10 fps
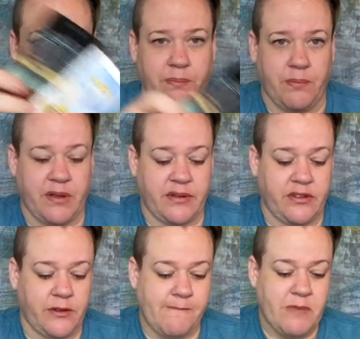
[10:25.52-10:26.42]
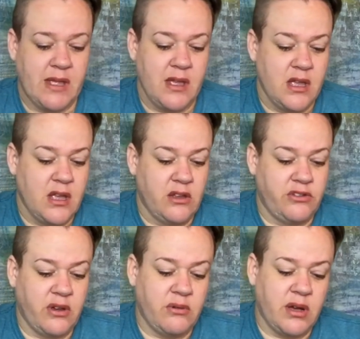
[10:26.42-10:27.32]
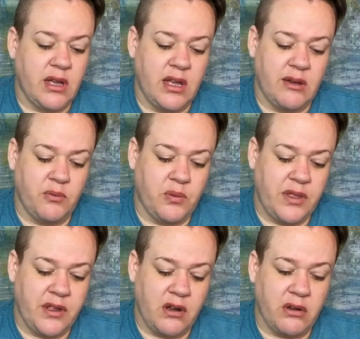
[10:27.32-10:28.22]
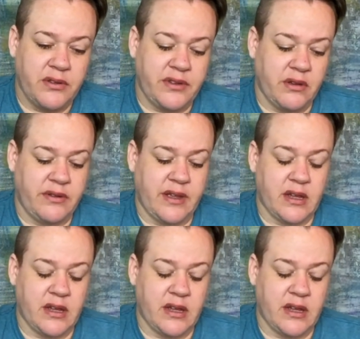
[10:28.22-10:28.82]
present to it. So with it also is that,